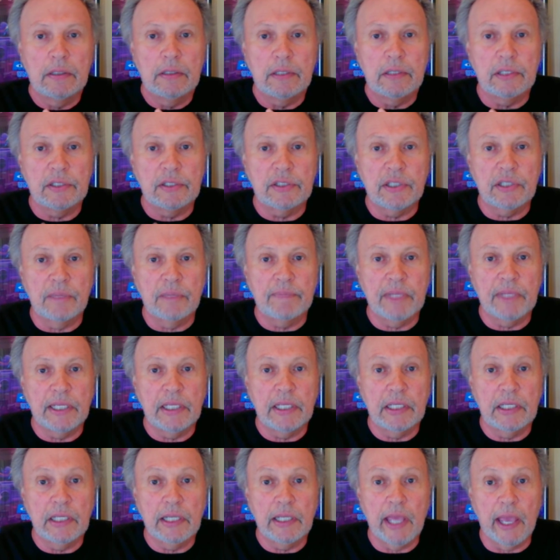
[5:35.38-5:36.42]
There's something
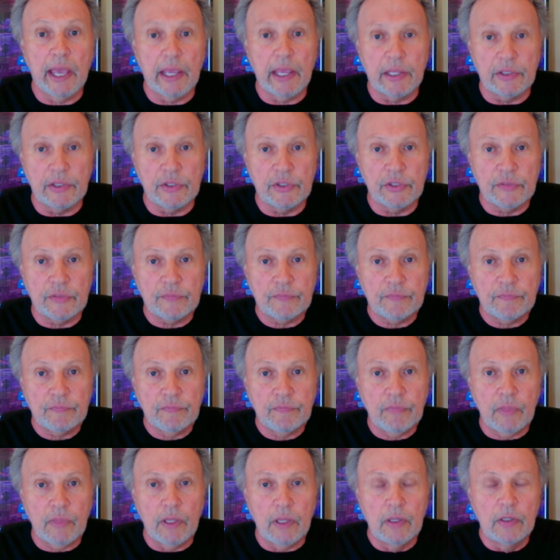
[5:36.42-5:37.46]
in the cage.
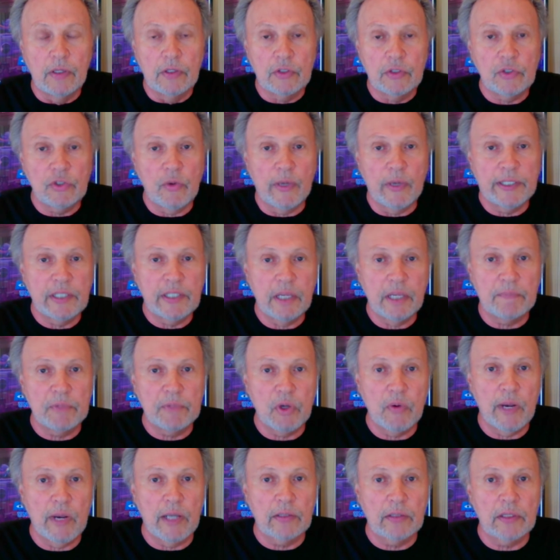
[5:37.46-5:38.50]
So I
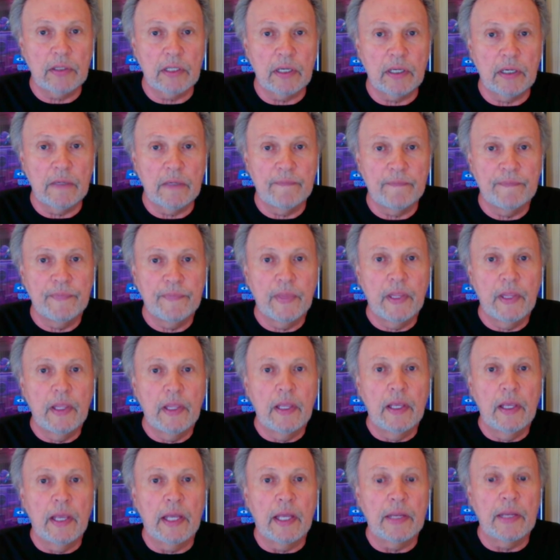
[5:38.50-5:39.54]
tiptoe out there,
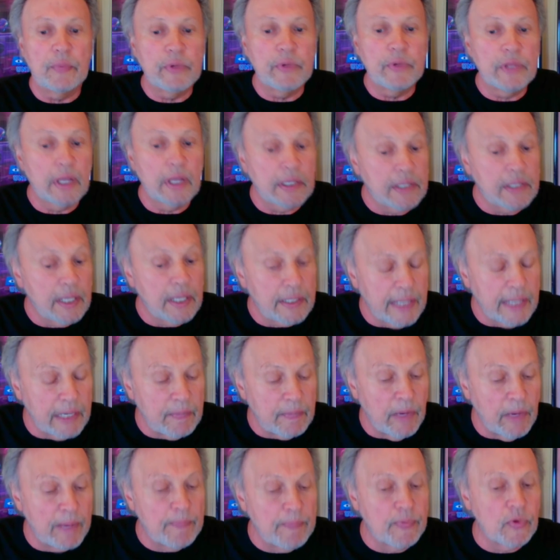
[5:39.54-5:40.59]
and with, I take
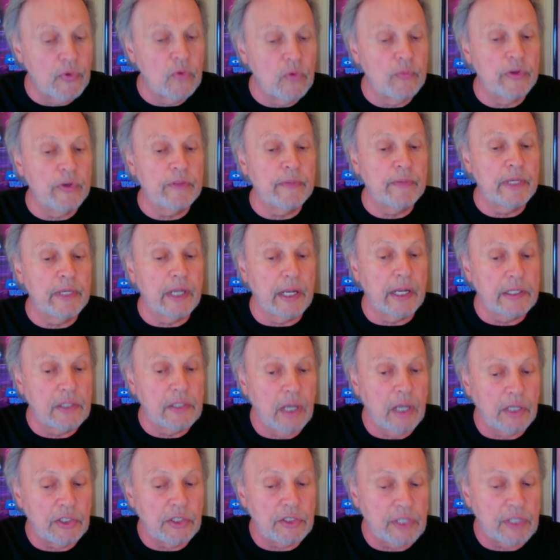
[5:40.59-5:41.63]
my broom with me, and I
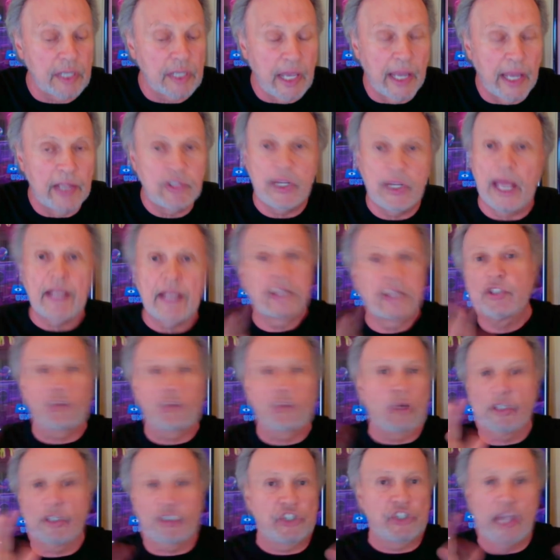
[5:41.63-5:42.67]
touch the cage, and it
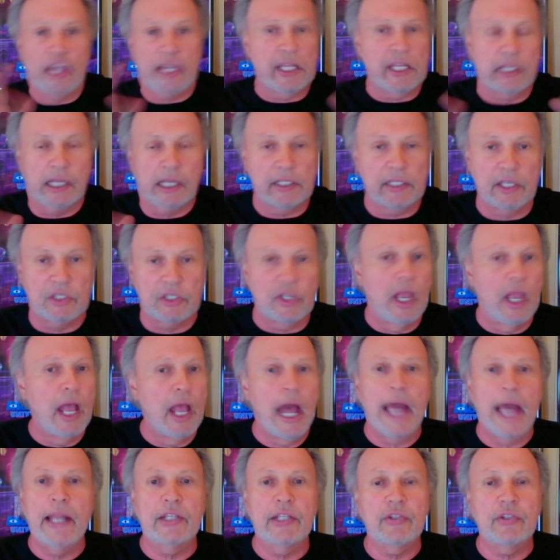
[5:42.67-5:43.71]
starts shaking like this,
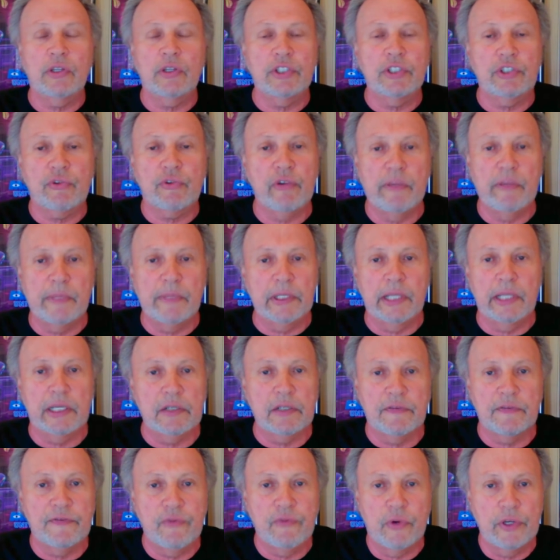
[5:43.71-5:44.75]
and I start screaming like a
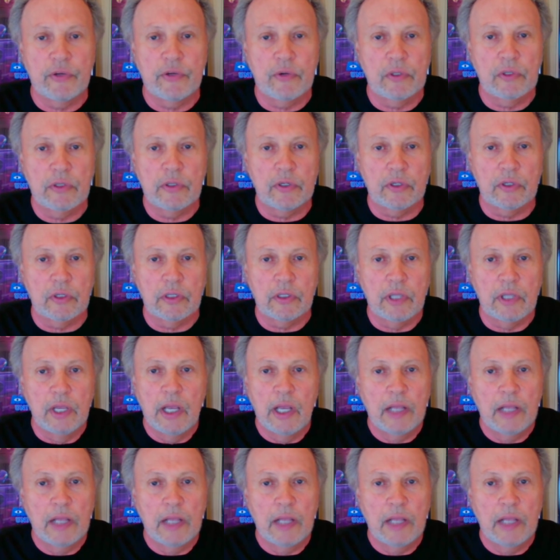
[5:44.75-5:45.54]
four-year-old girl.